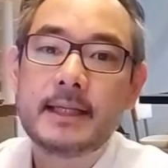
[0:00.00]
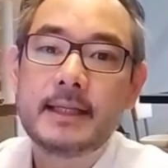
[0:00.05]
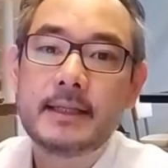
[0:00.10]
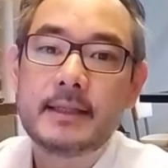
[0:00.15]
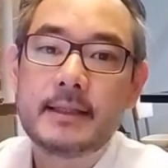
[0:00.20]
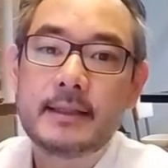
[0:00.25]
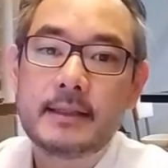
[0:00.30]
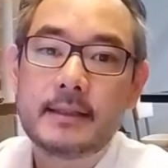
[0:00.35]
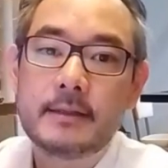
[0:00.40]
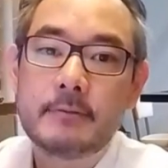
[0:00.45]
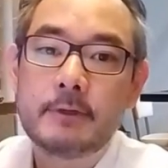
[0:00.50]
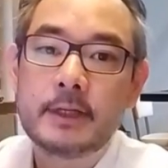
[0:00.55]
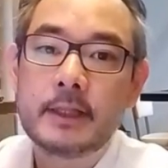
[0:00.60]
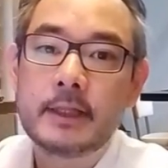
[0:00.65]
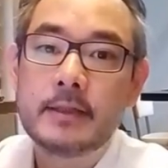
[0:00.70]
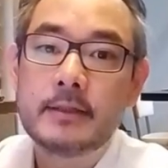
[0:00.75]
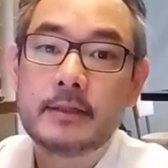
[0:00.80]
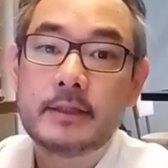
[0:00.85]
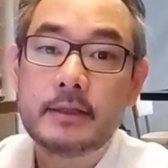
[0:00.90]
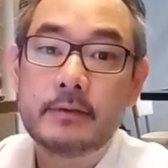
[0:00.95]
and
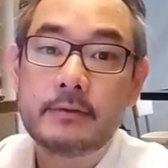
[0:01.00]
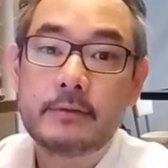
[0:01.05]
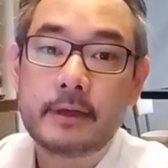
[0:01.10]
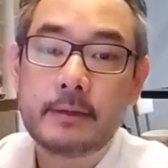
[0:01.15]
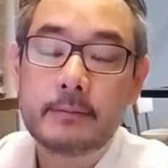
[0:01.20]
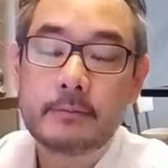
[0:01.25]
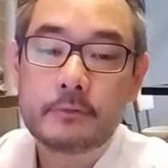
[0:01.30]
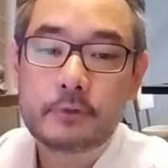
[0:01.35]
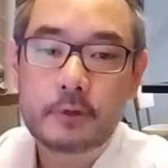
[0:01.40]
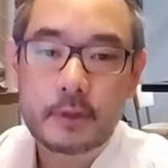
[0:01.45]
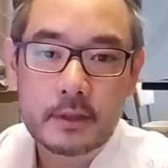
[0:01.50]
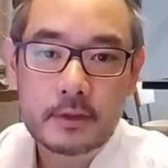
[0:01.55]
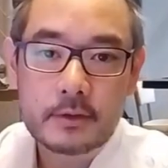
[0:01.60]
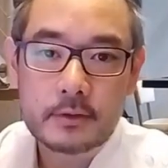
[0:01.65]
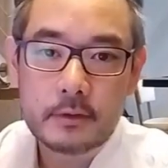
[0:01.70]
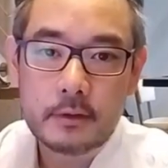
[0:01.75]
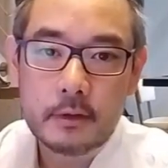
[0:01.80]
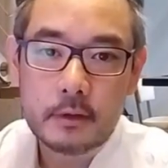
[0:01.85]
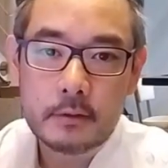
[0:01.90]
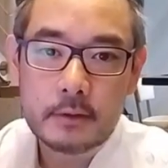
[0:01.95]
when the JVM tries
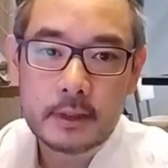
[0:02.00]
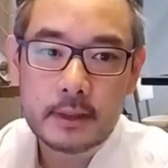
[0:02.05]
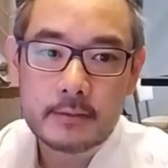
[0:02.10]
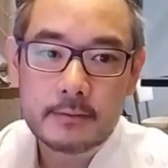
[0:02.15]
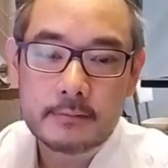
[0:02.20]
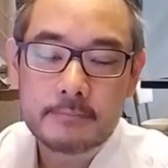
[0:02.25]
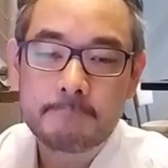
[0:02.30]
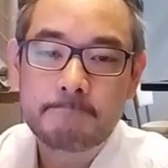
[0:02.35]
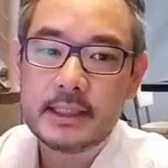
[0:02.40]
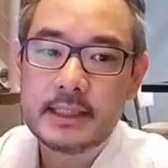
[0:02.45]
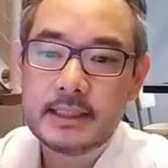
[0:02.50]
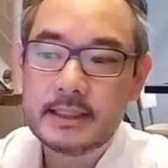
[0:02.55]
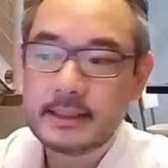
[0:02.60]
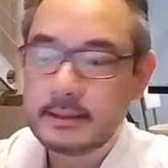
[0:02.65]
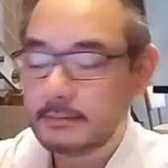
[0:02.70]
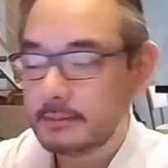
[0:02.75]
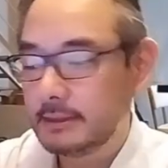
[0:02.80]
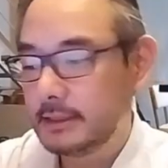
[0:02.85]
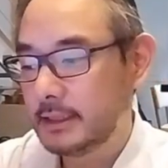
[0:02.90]
to load it,